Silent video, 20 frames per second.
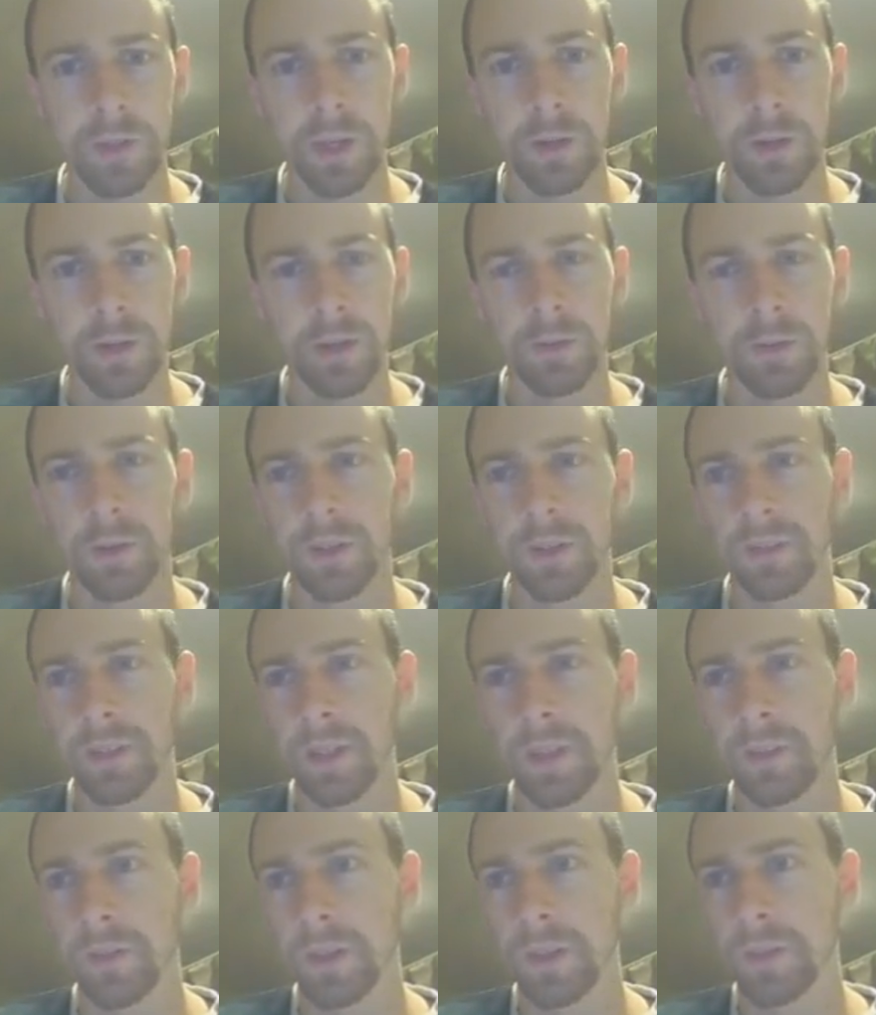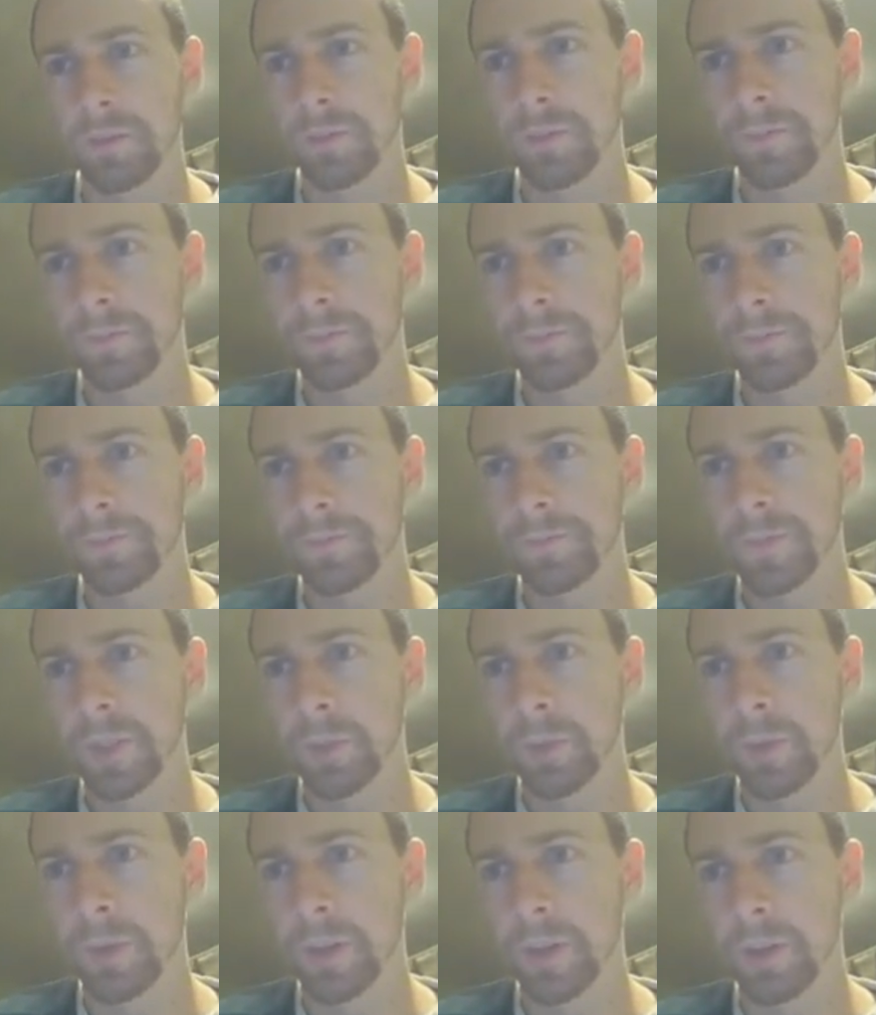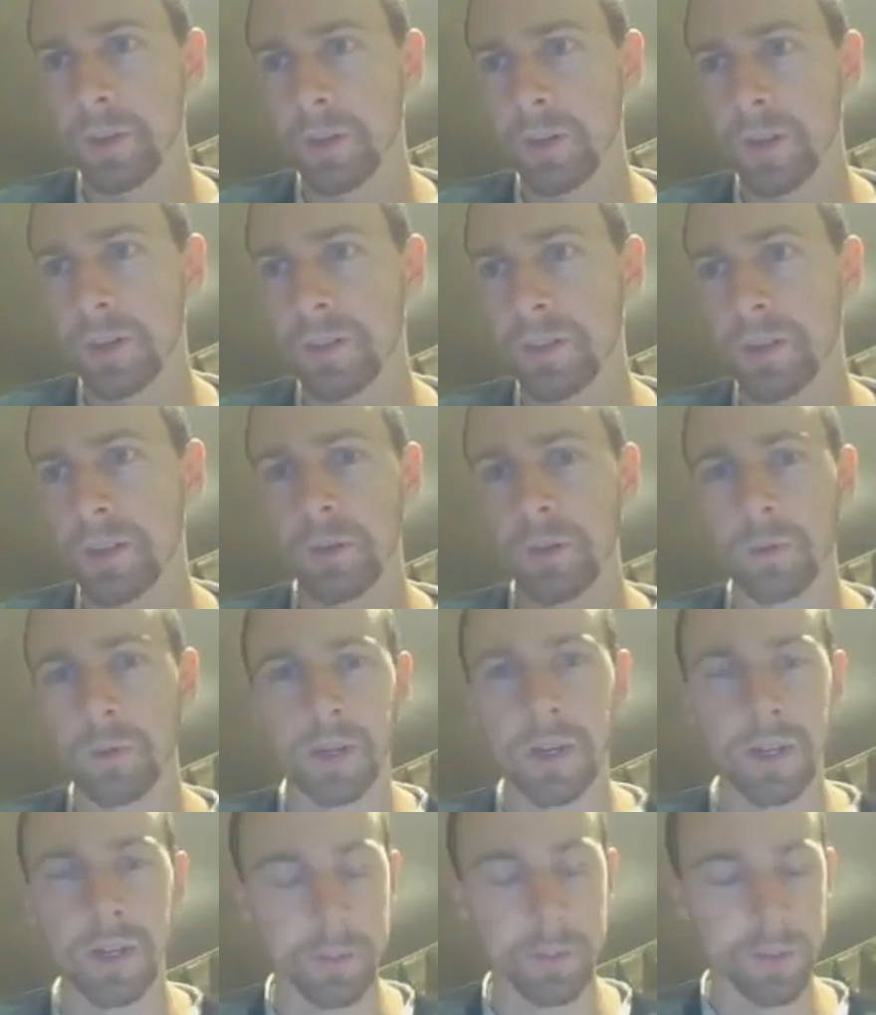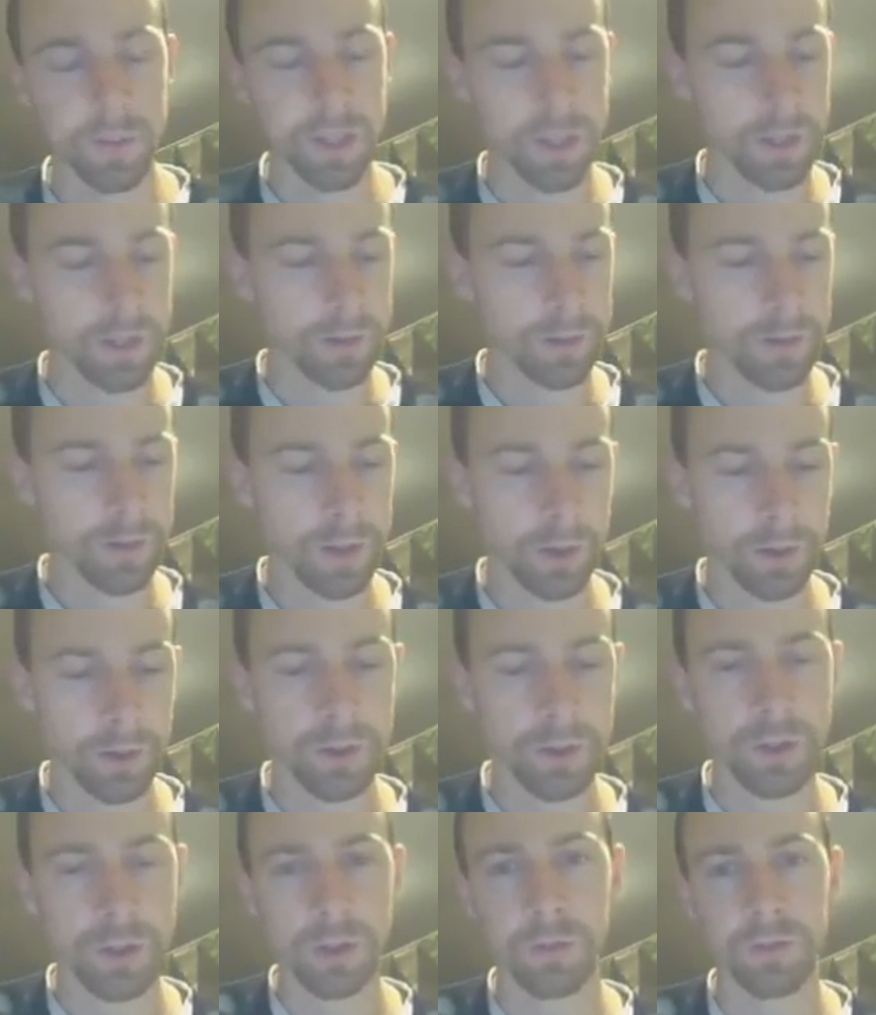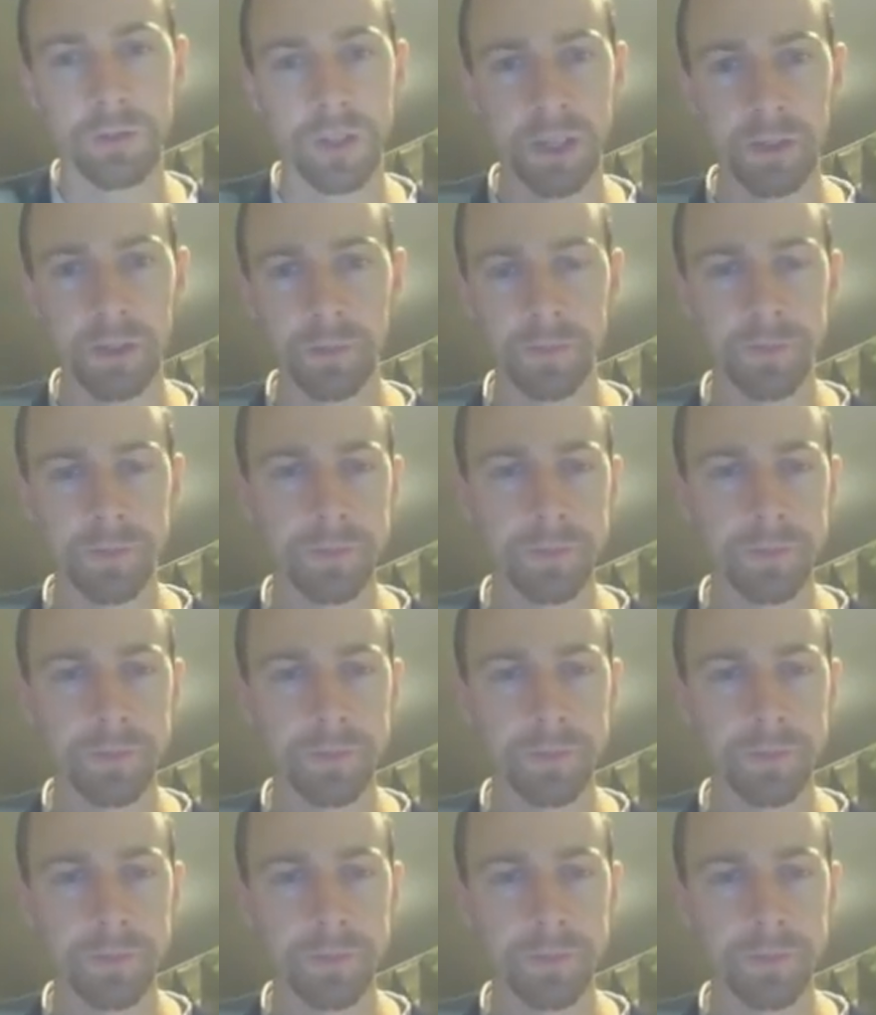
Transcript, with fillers: No, I don't want to save it. I want to go to untitled one, and I'm going to go Control V.